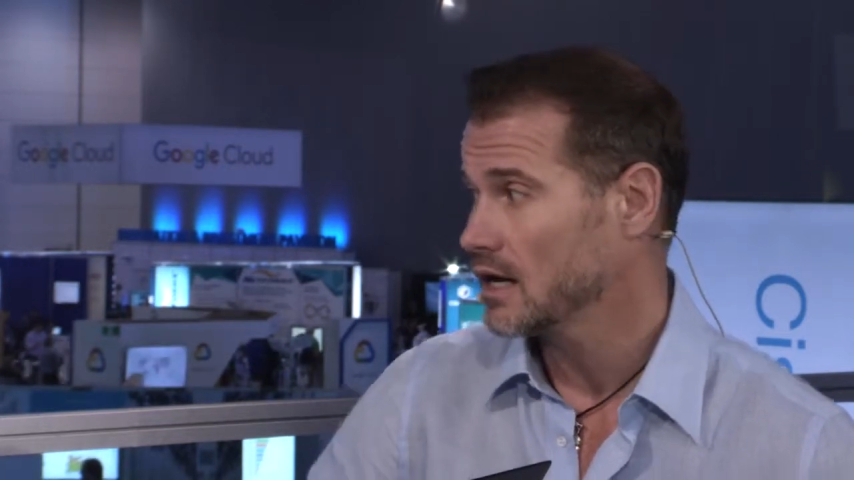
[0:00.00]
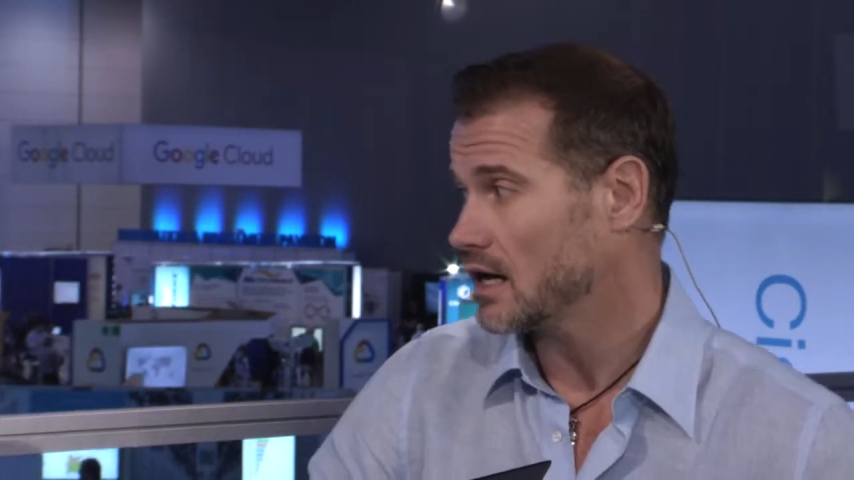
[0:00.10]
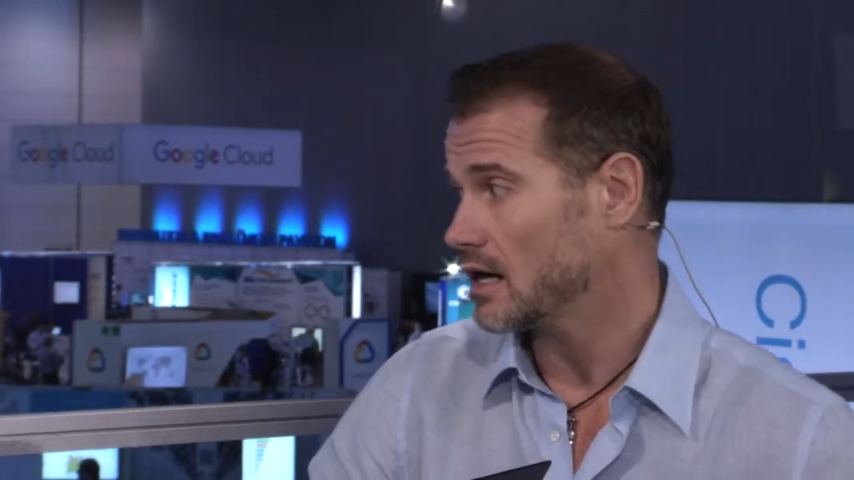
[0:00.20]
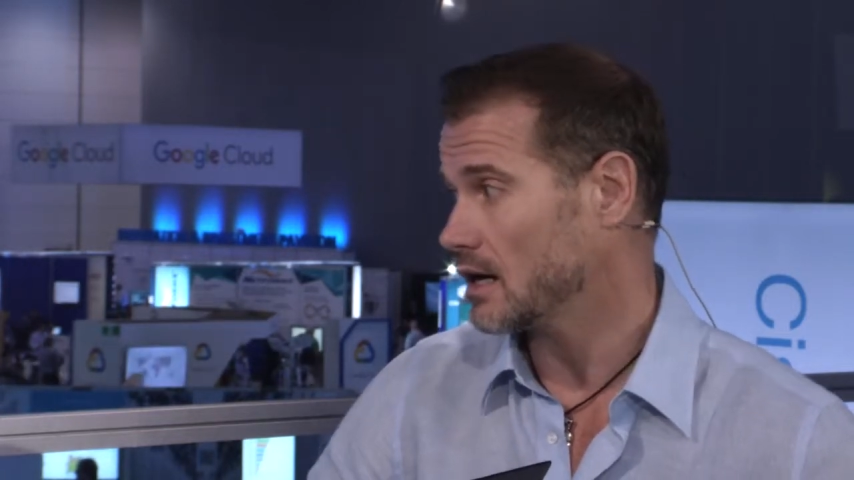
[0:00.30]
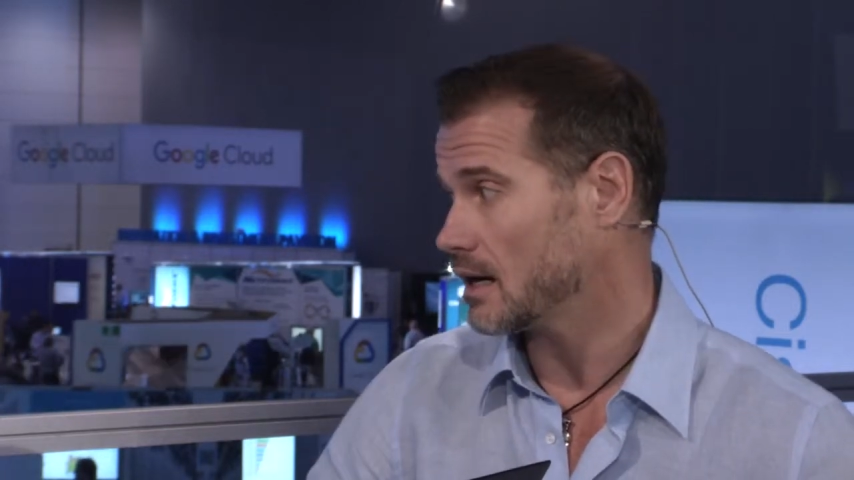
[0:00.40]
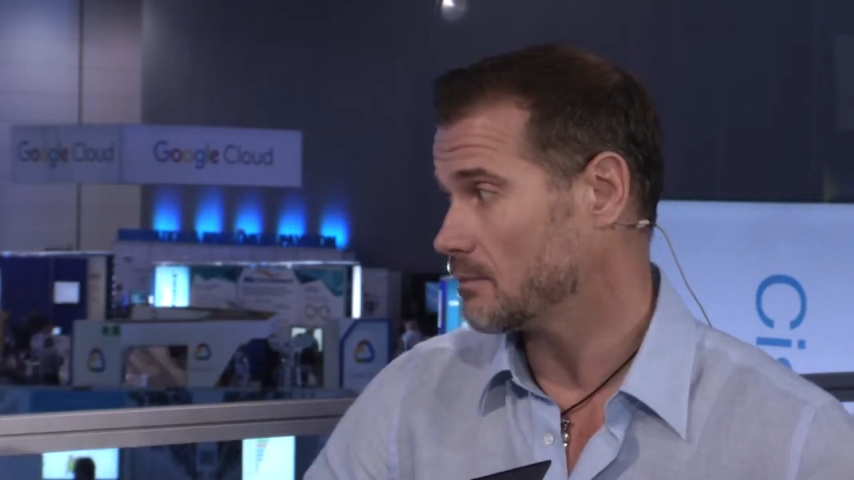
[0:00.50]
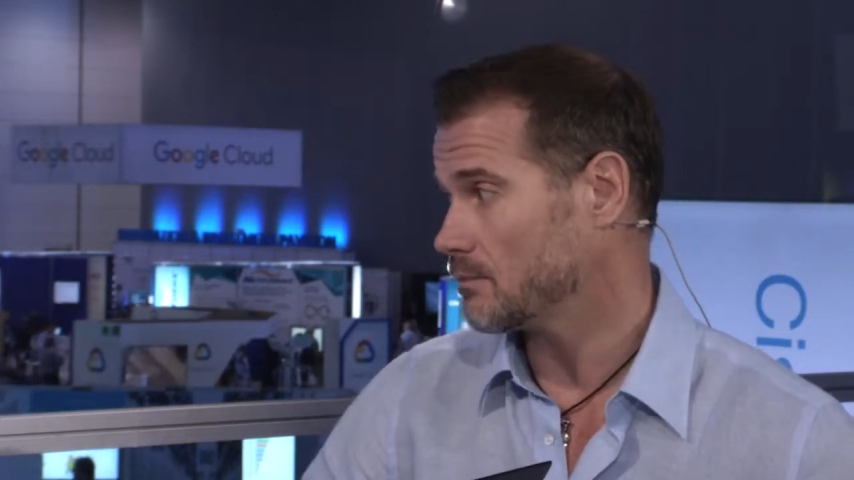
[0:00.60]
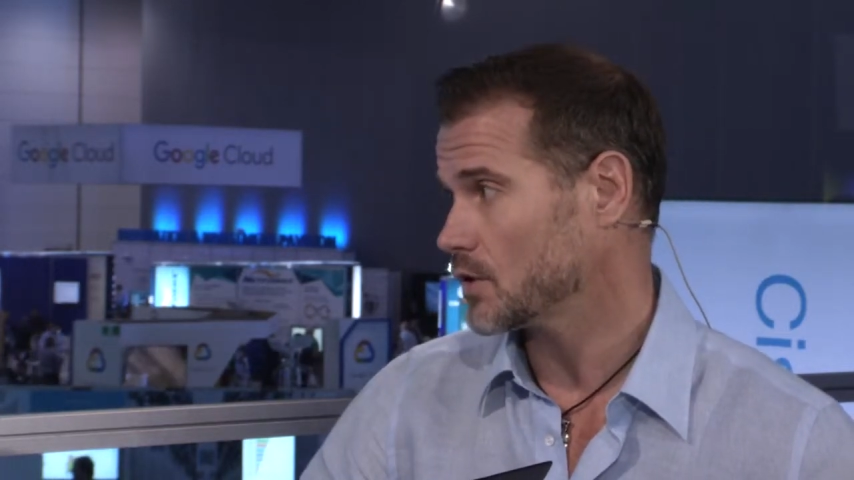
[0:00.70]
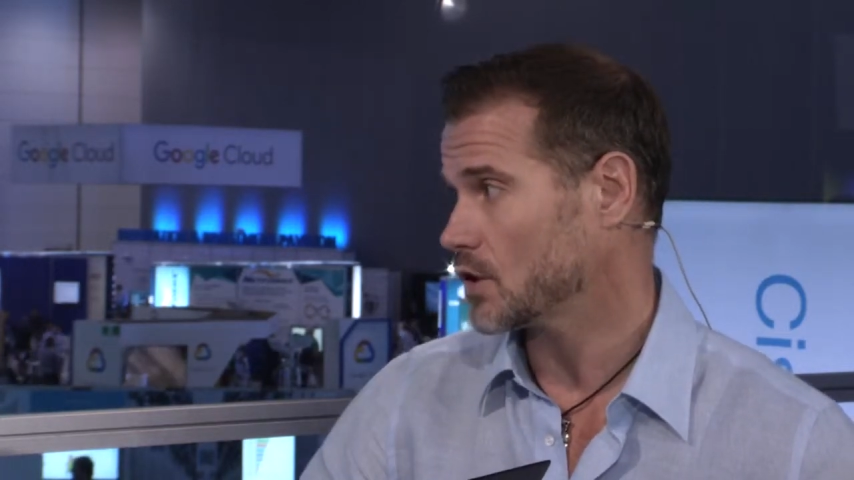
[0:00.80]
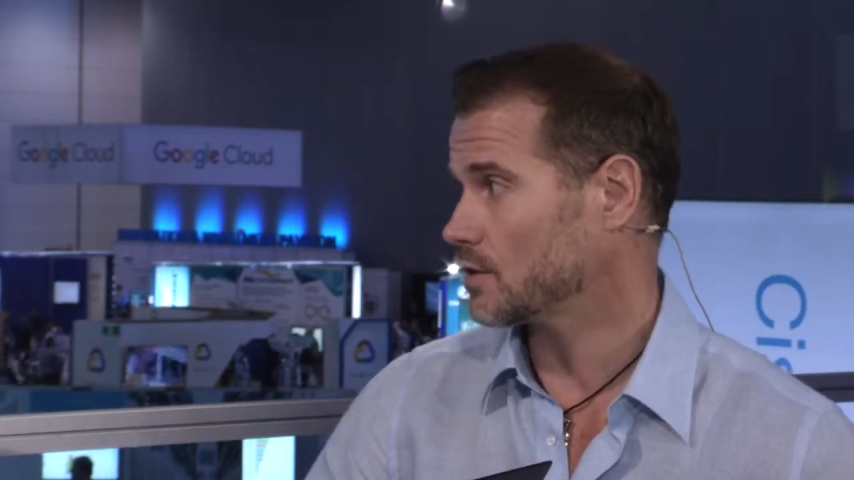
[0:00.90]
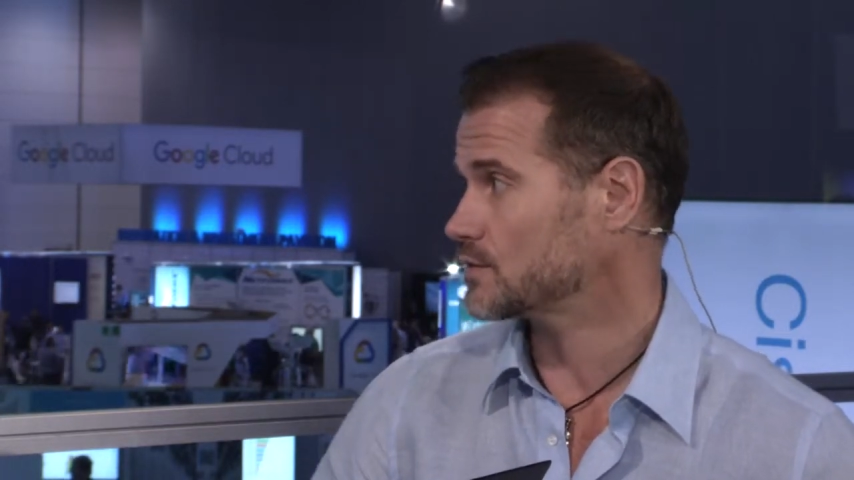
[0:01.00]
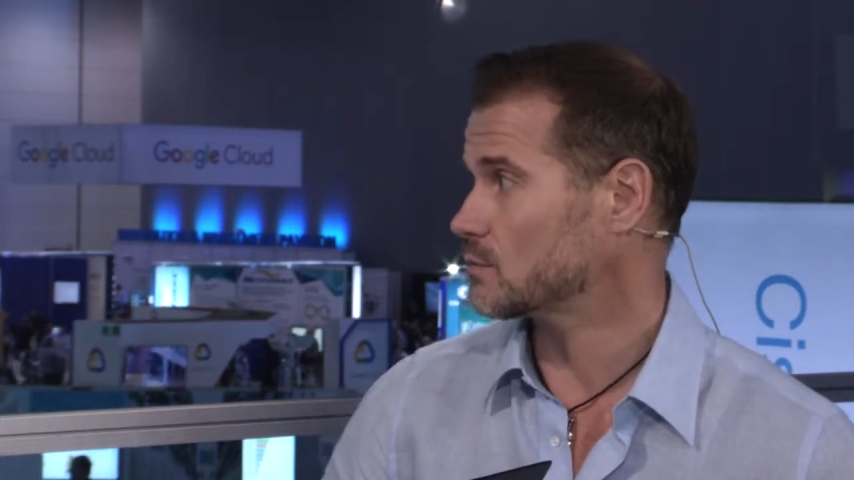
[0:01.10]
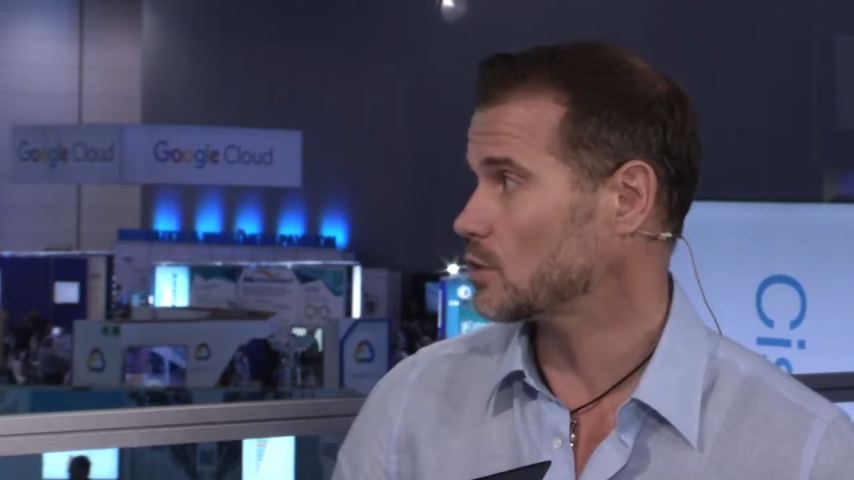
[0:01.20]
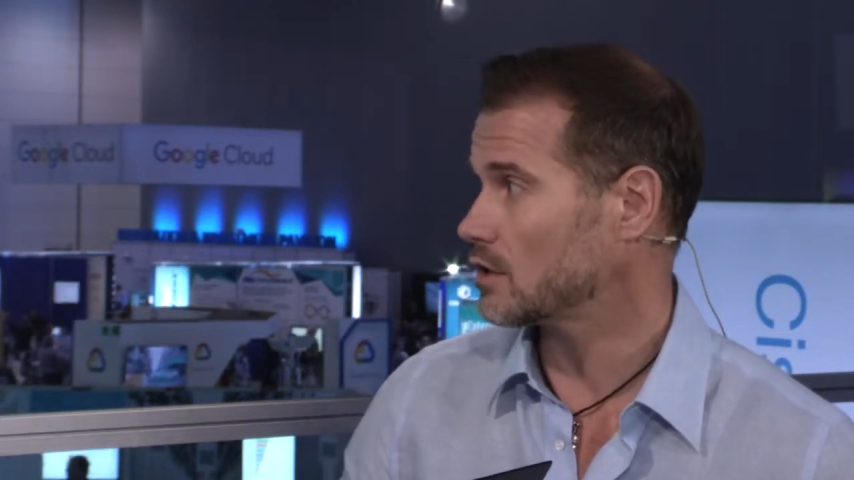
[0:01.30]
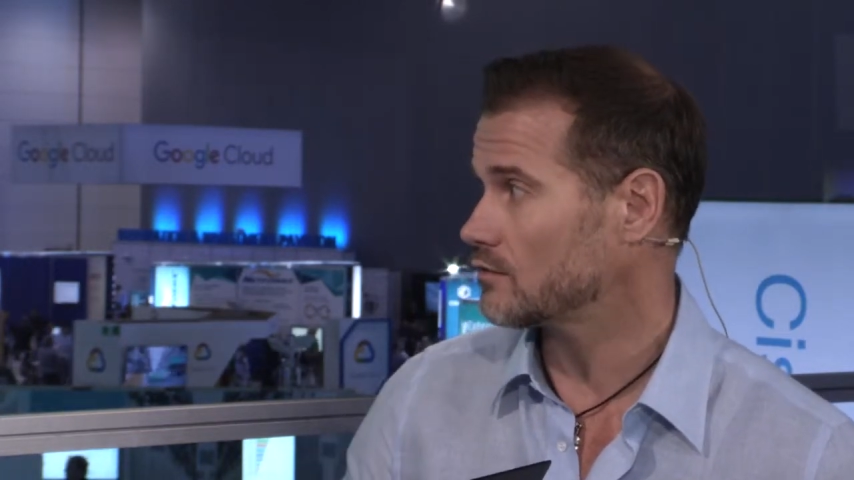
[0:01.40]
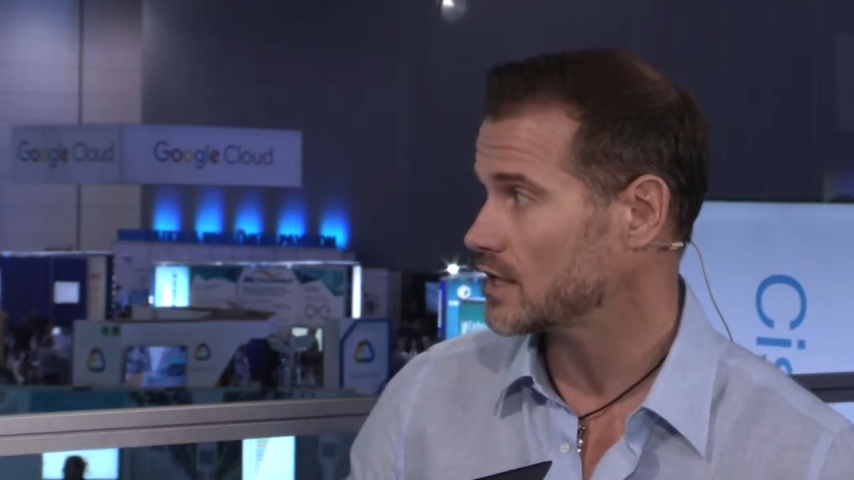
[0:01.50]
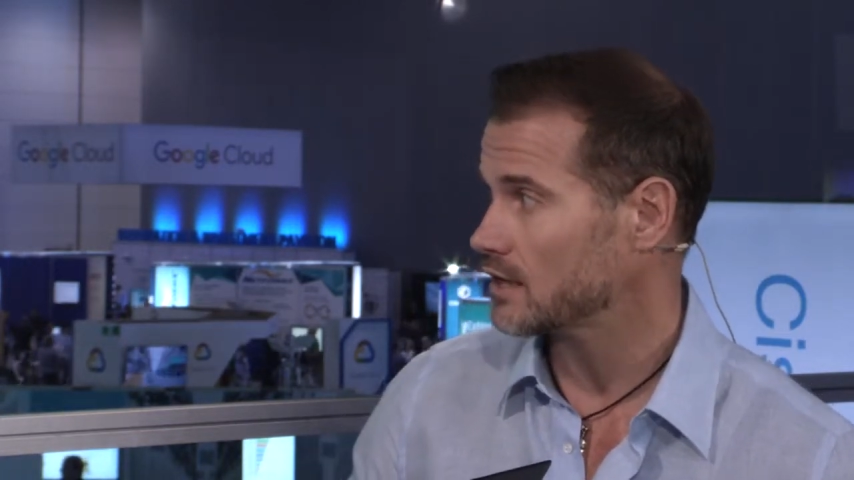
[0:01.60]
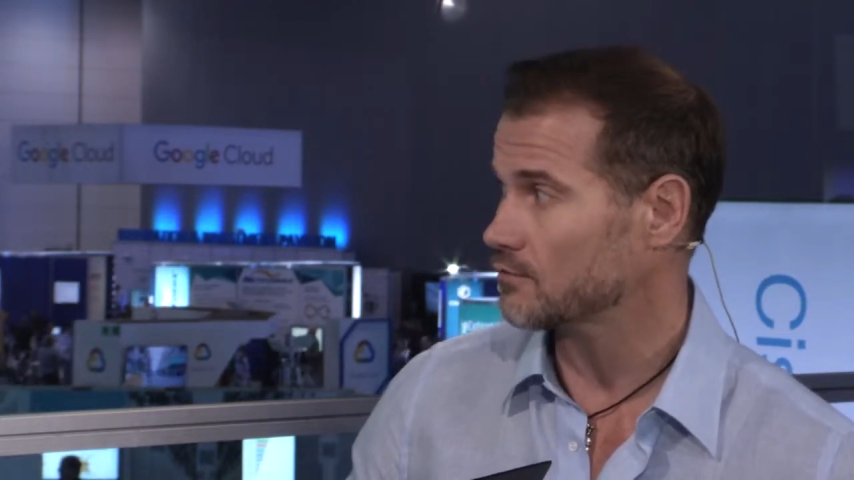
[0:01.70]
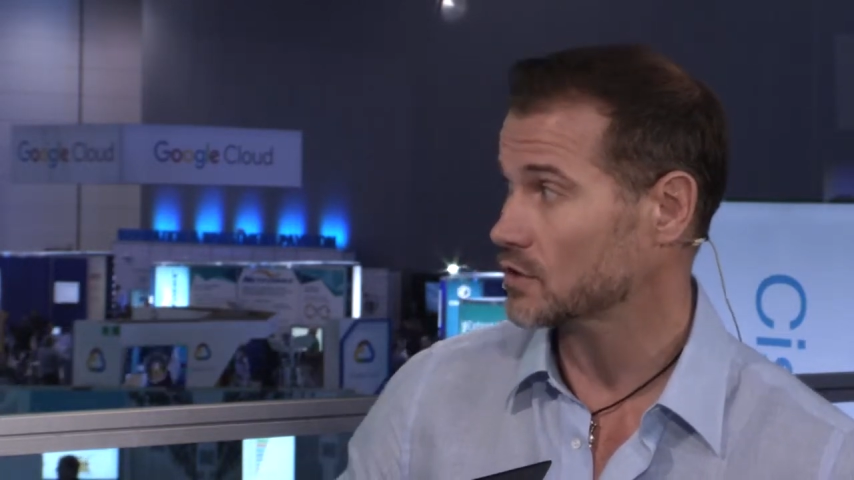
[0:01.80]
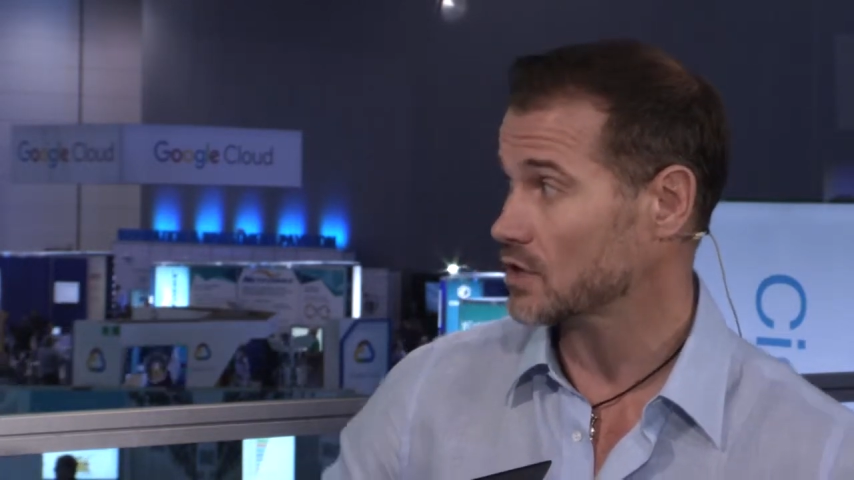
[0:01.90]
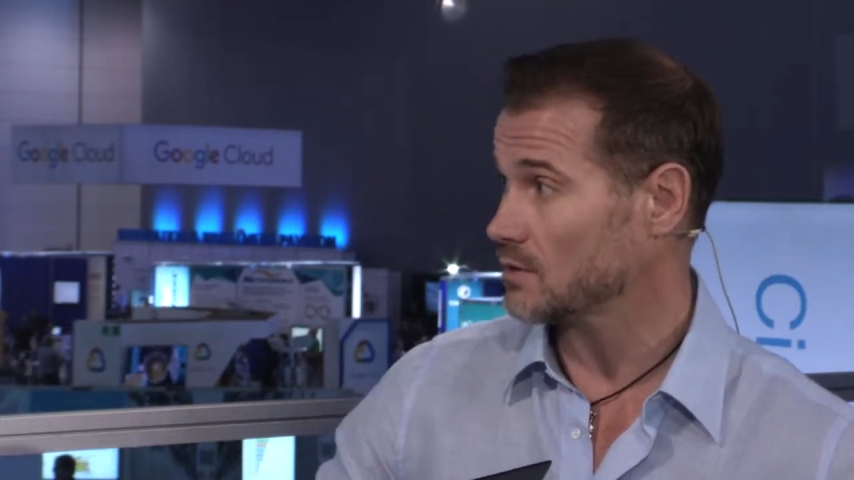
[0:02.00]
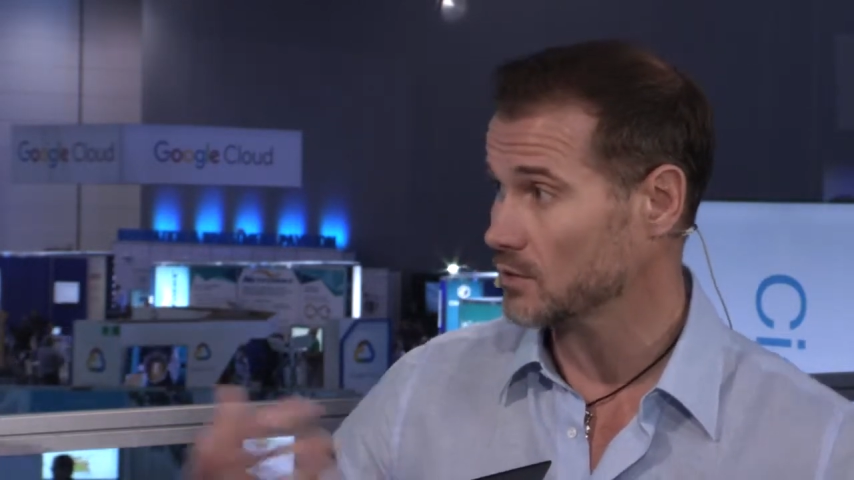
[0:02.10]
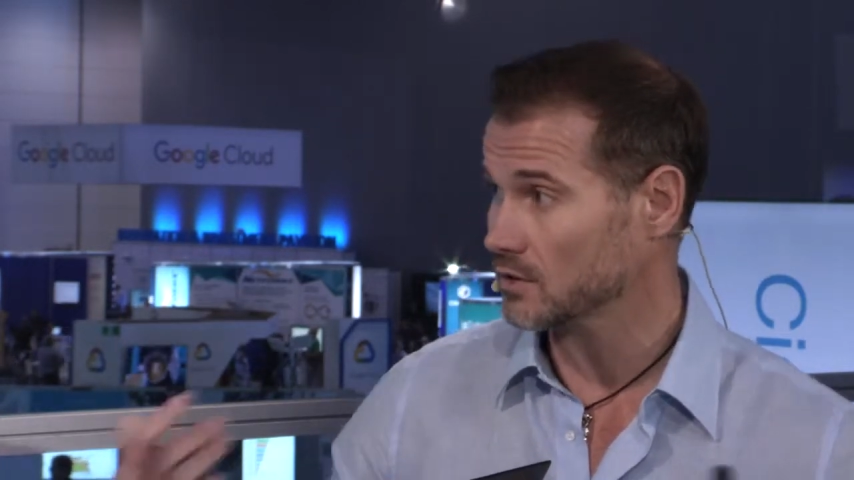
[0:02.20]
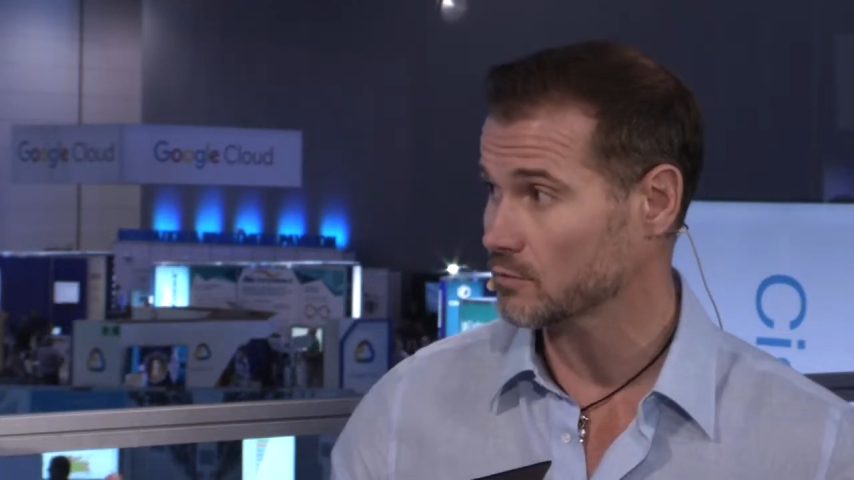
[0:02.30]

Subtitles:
If someone over here, for example,